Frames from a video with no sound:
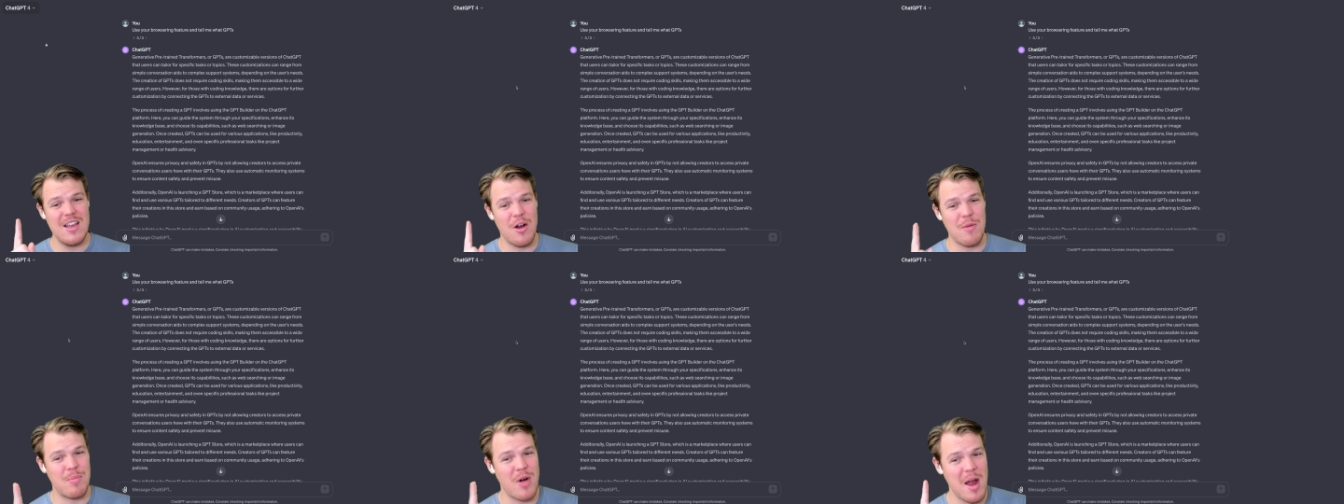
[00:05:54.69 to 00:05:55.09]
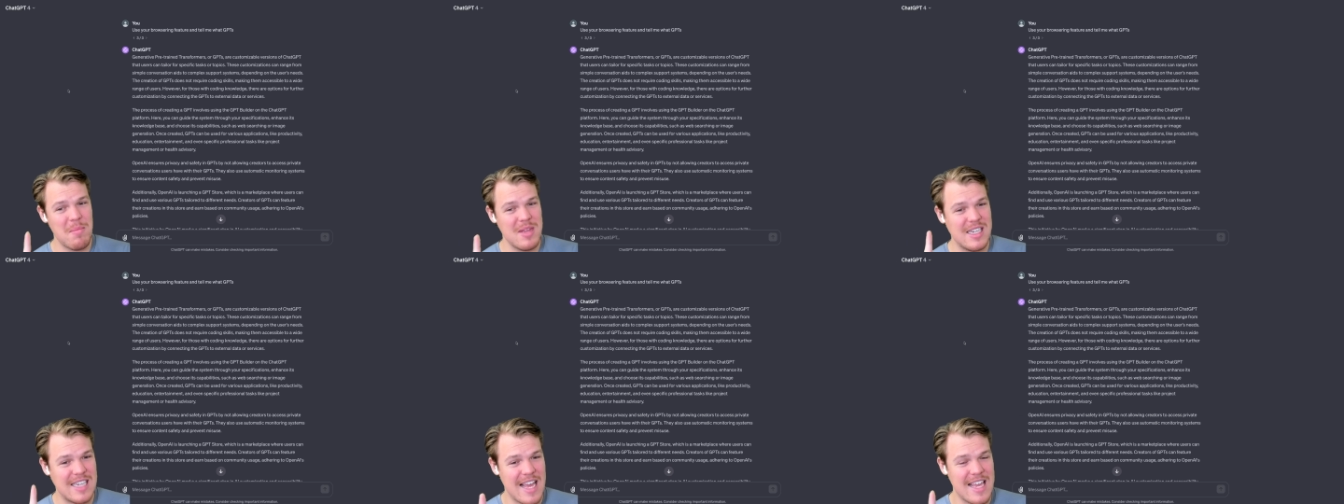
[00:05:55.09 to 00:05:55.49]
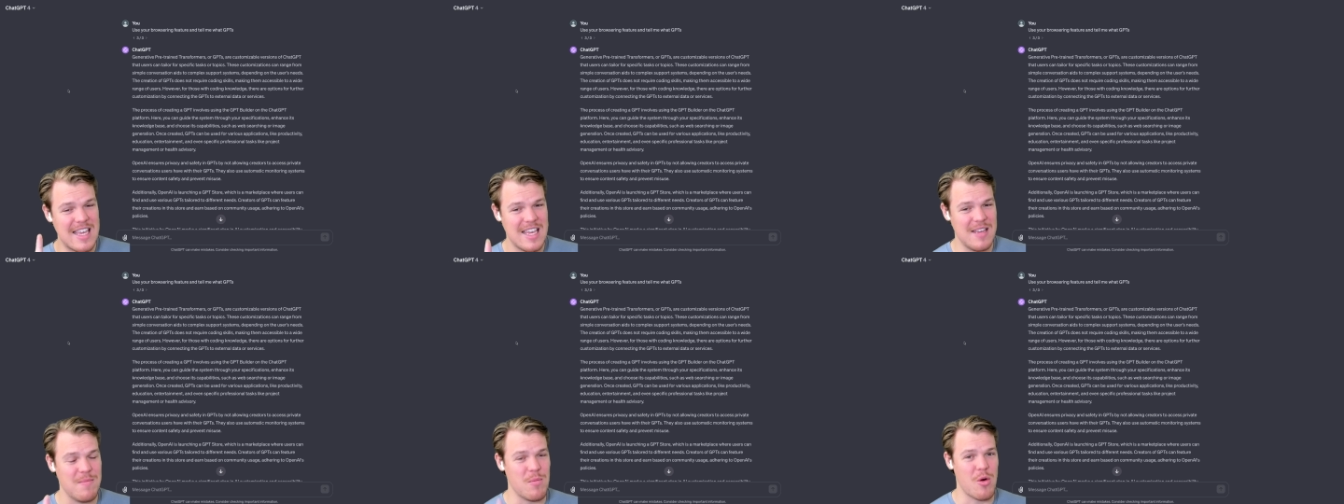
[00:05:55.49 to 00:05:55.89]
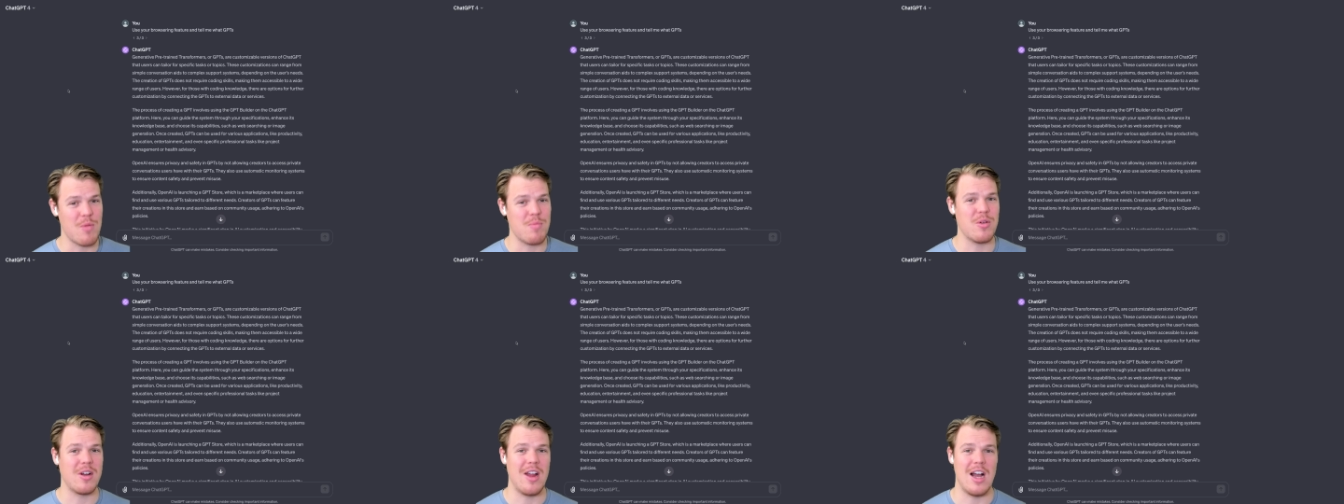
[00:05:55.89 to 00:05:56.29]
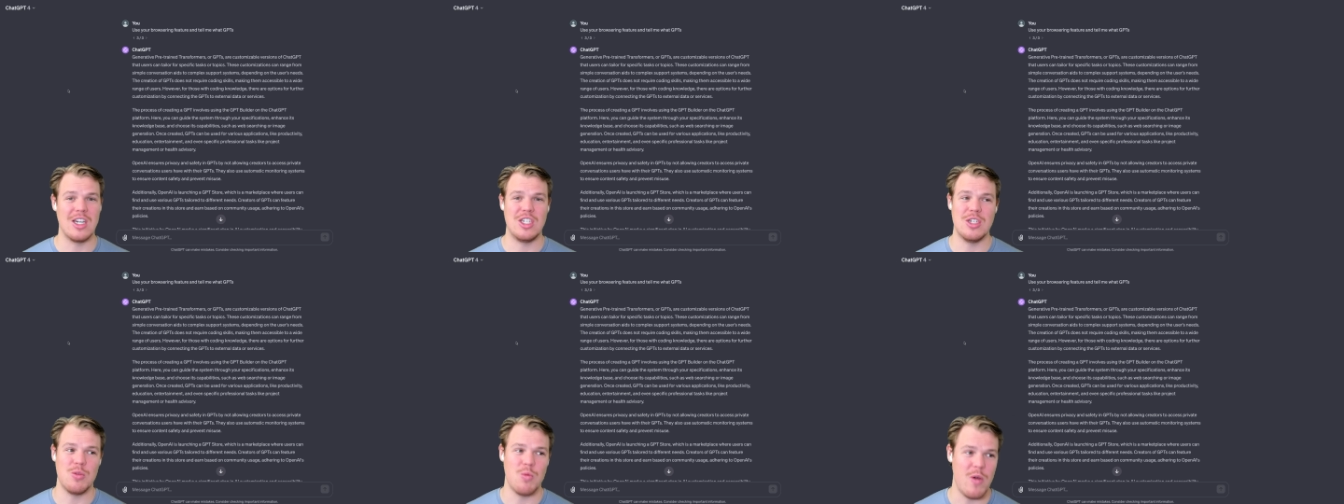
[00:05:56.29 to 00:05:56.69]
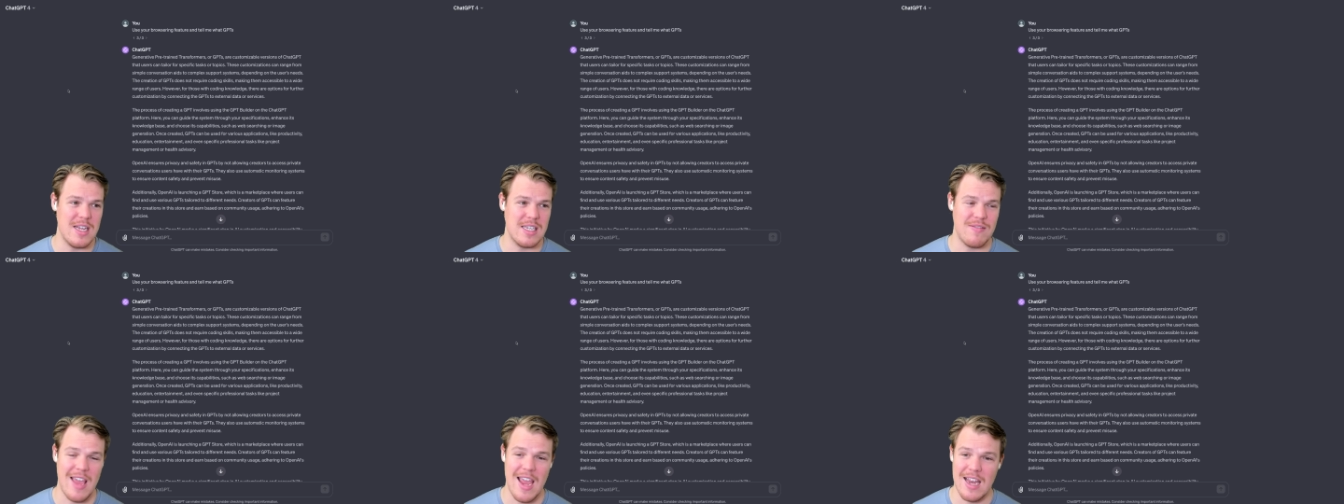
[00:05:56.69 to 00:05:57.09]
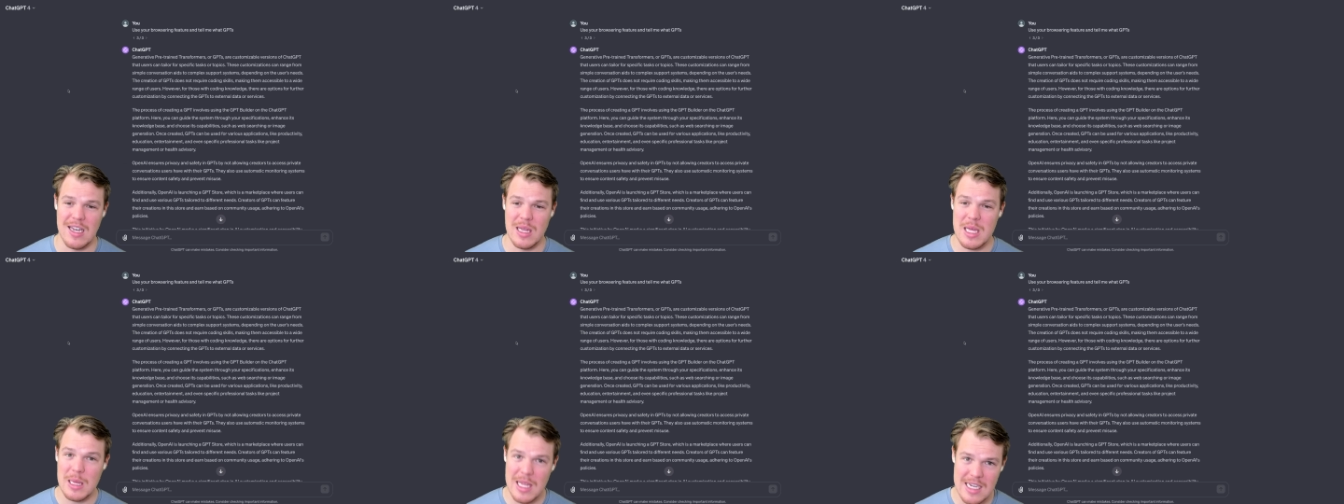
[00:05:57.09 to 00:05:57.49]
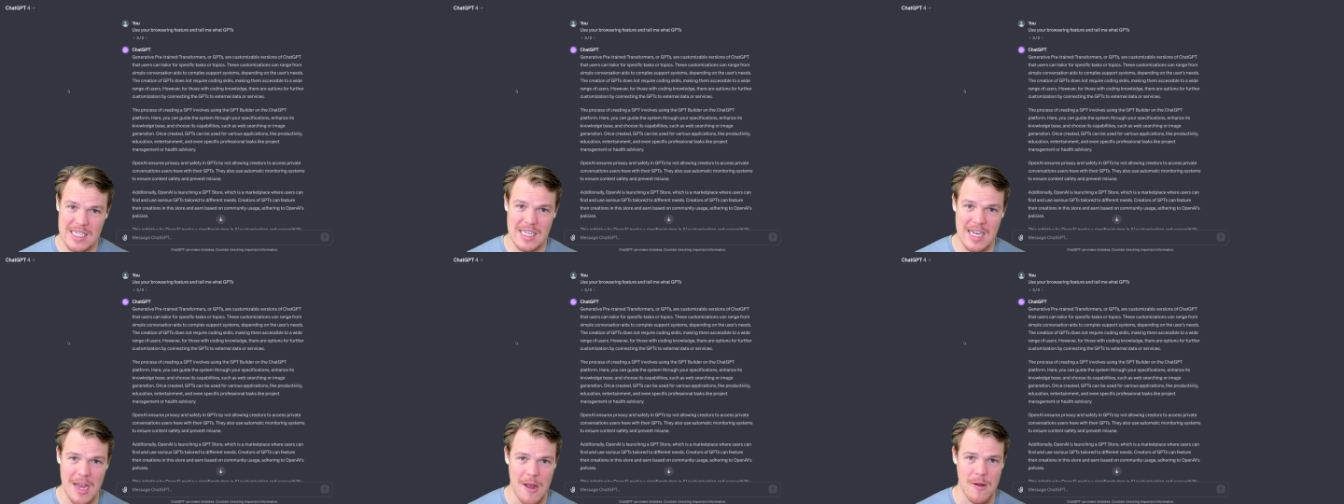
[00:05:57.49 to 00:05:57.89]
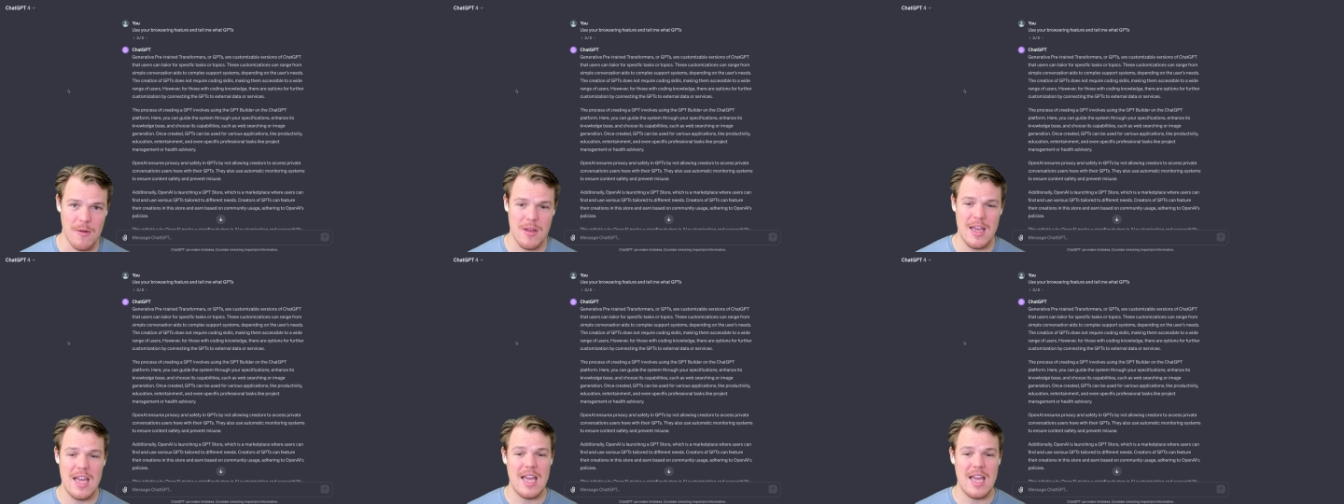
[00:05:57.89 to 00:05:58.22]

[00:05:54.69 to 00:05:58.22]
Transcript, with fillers: are probably taking more precautious ways of handling links now.